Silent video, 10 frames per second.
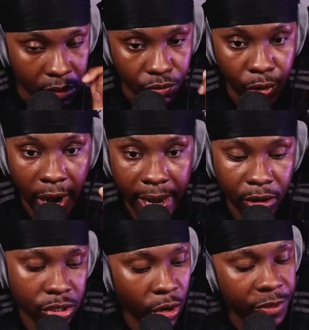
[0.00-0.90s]
Right,
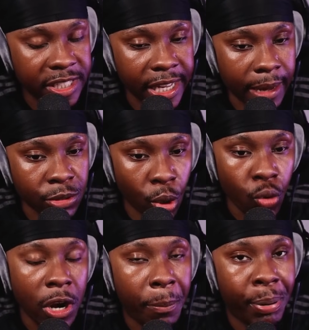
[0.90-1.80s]
because obviously it was all
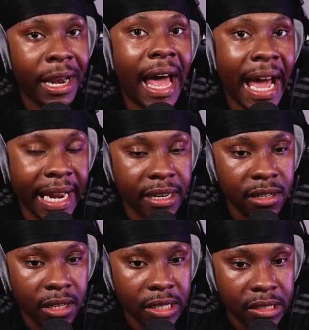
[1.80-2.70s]
the plan
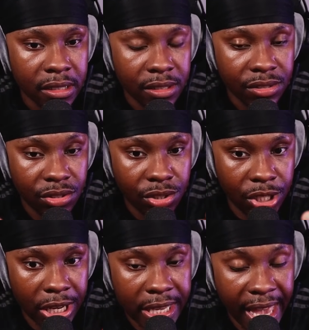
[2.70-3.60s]

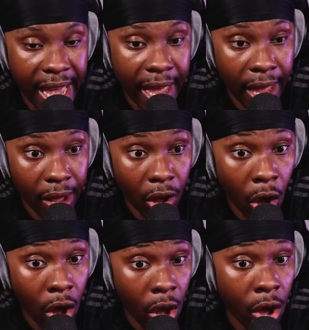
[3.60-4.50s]
to get
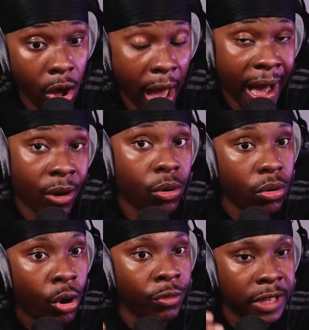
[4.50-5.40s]
her out
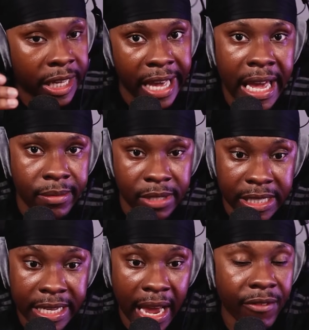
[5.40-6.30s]
of the games and to
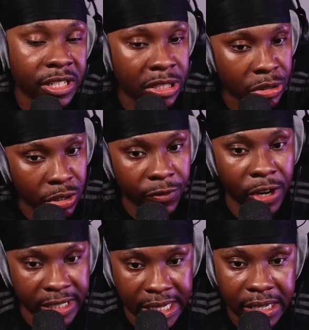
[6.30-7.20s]
get her into District
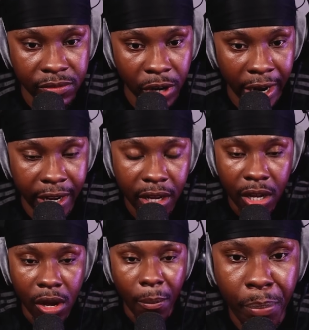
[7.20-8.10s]
13, right?
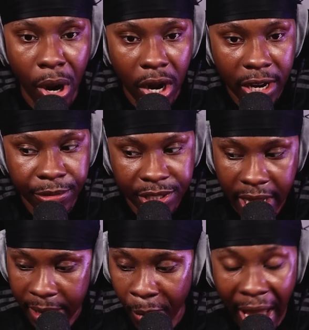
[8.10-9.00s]
But it was
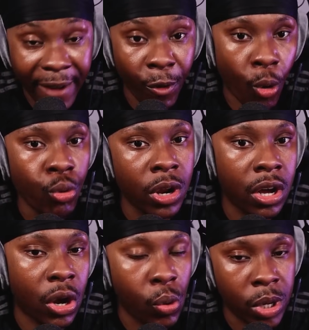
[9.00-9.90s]
like, whatever, all
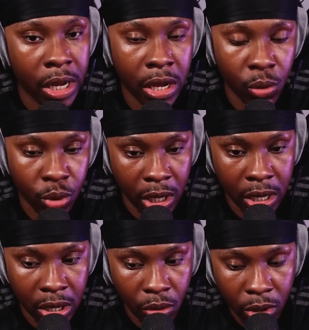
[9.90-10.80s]

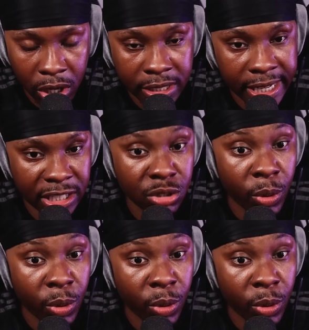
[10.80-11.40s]
the contestants were